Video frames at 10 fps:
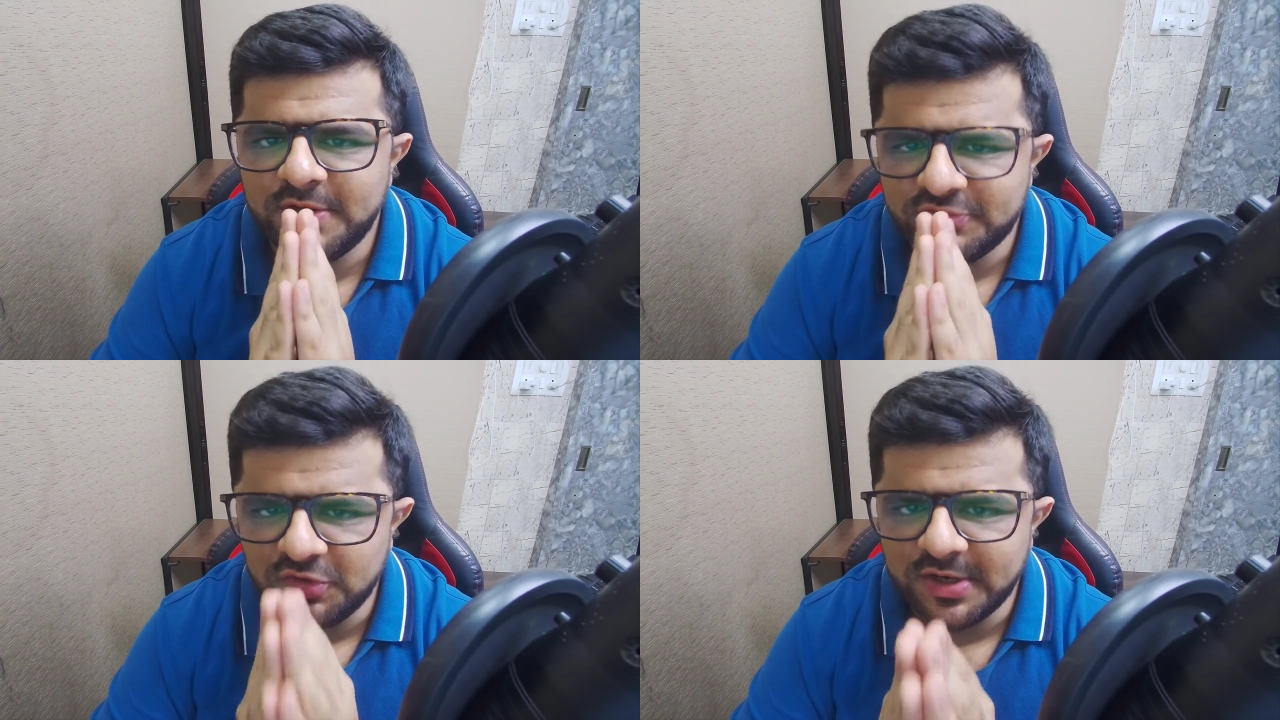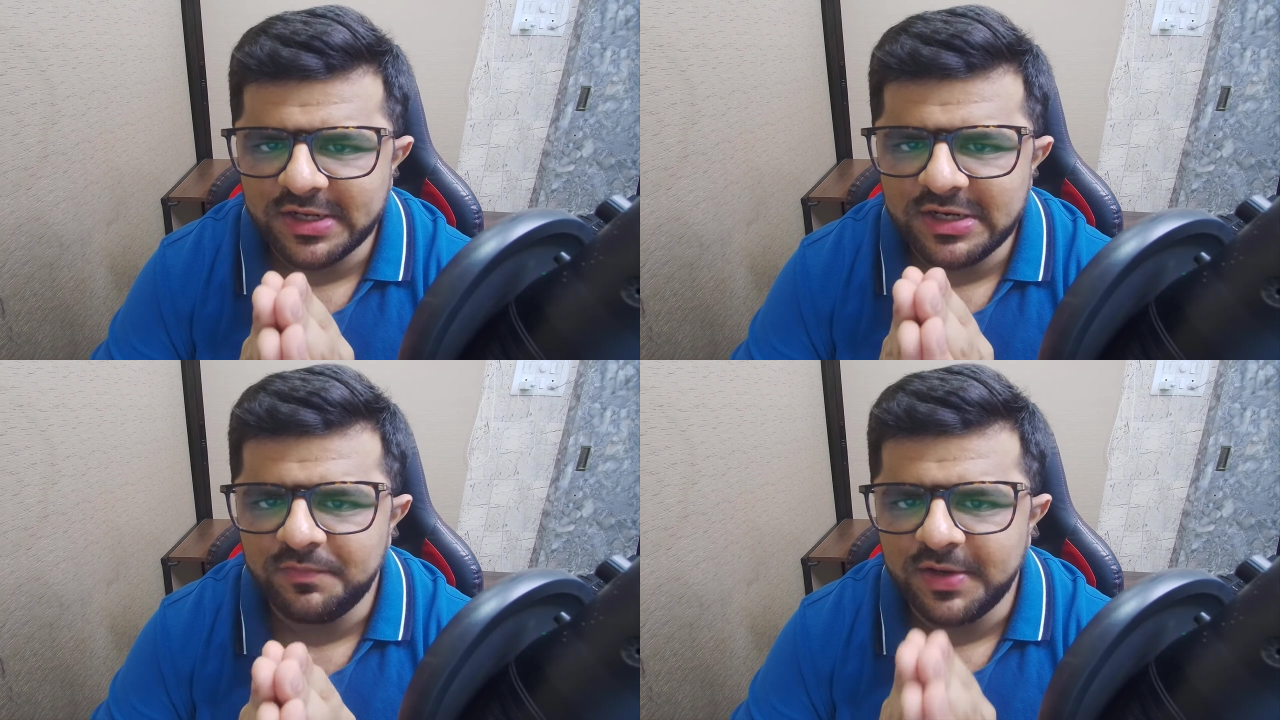
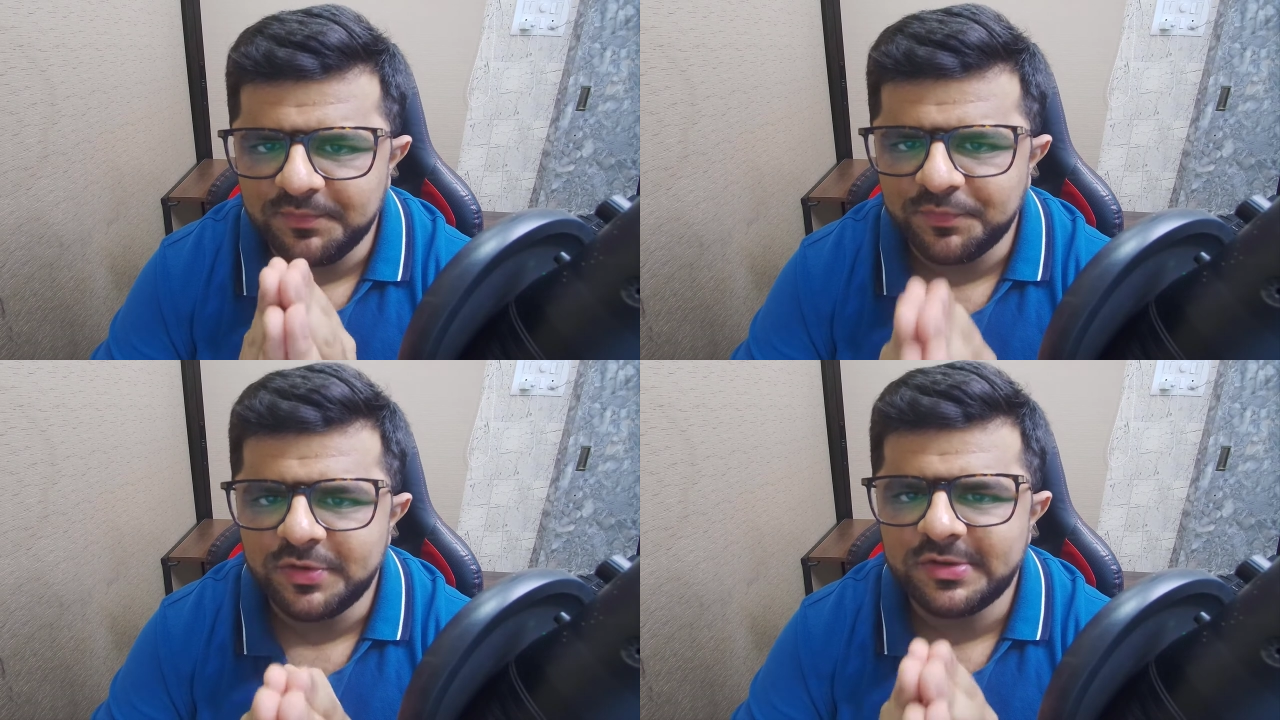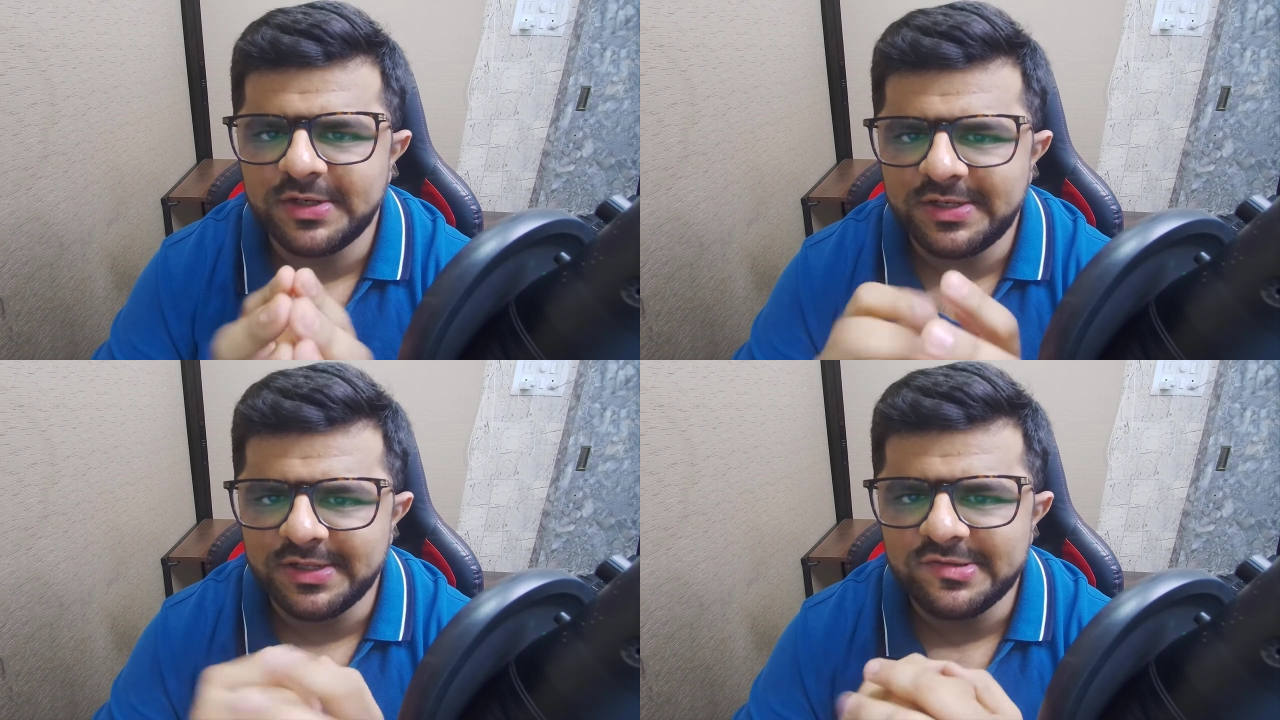historical inputs,
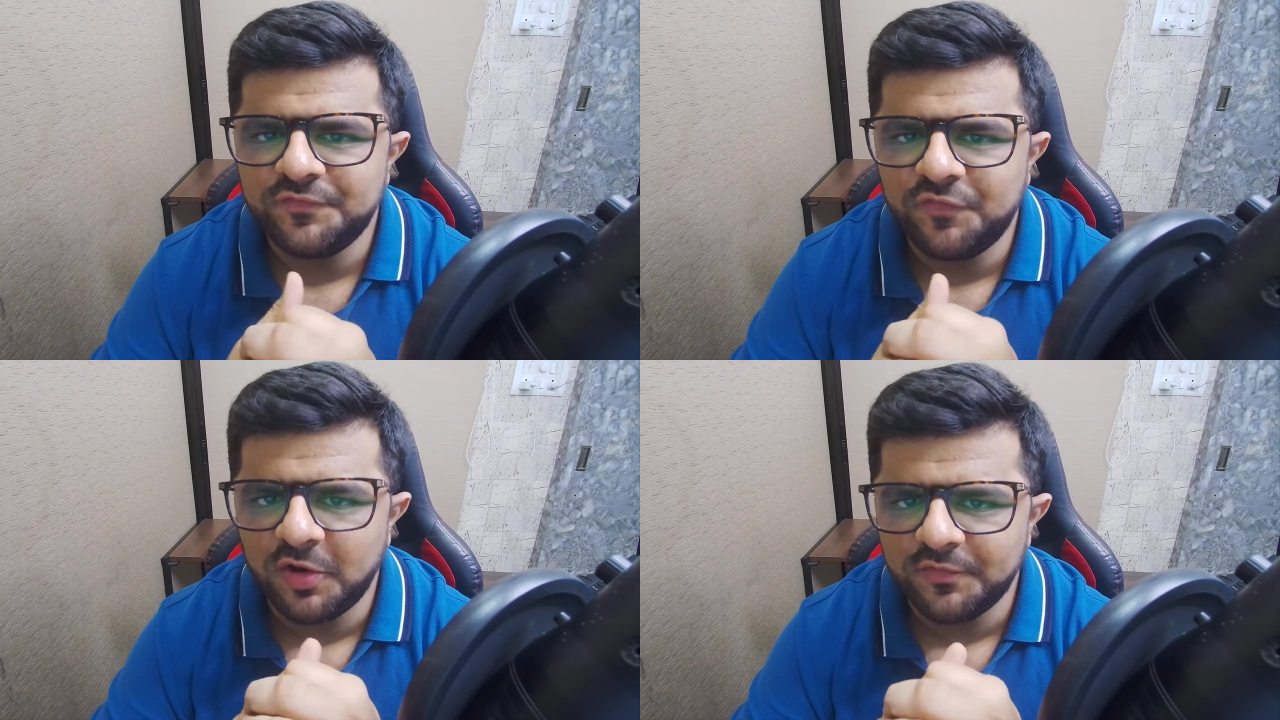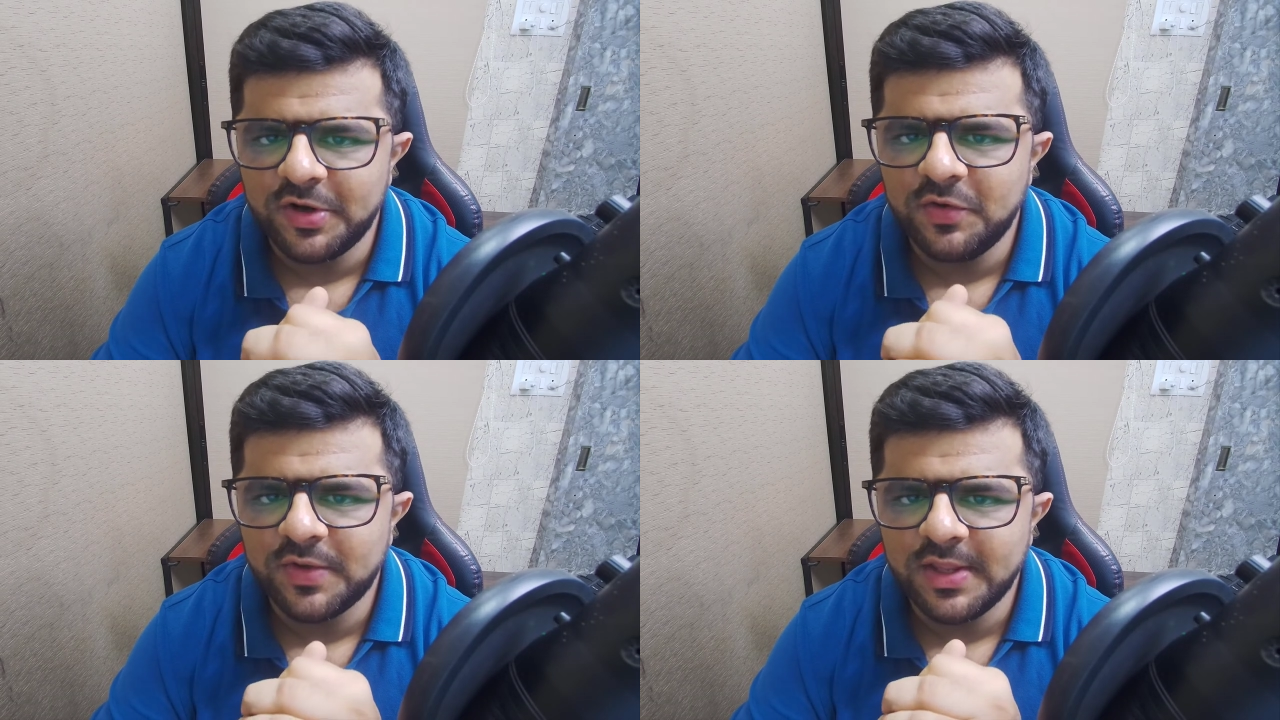it is
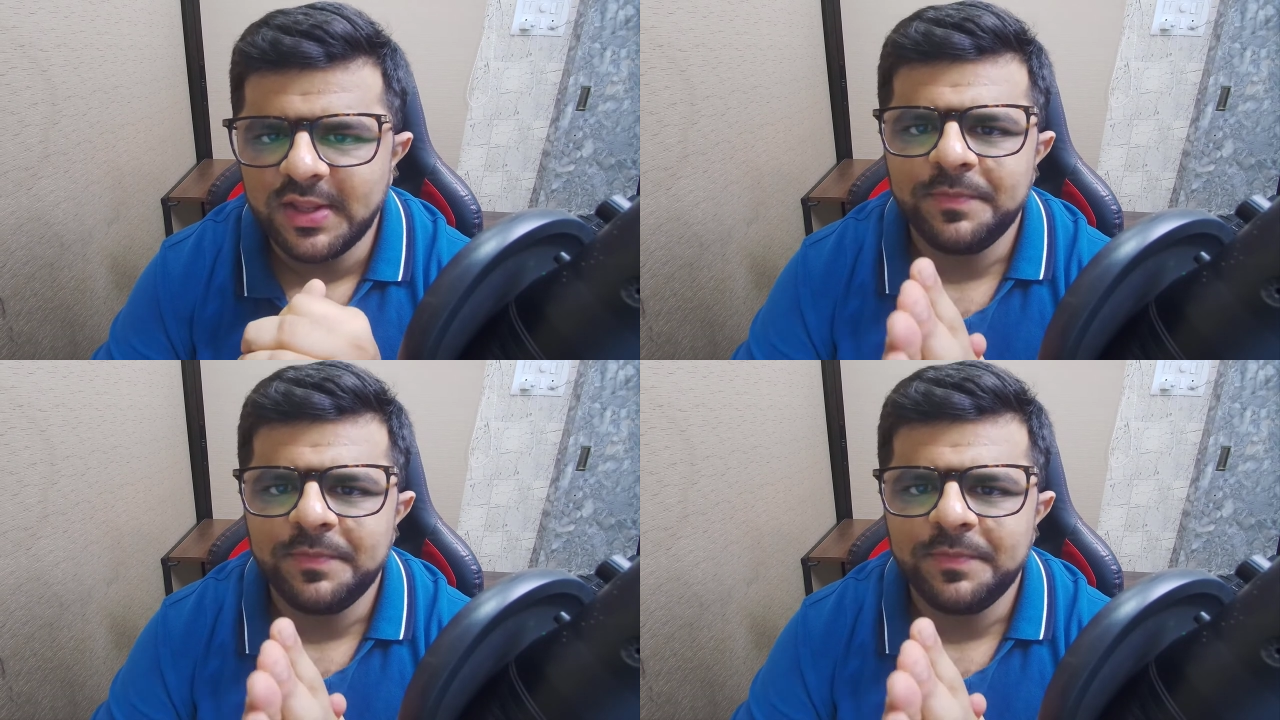forward-looking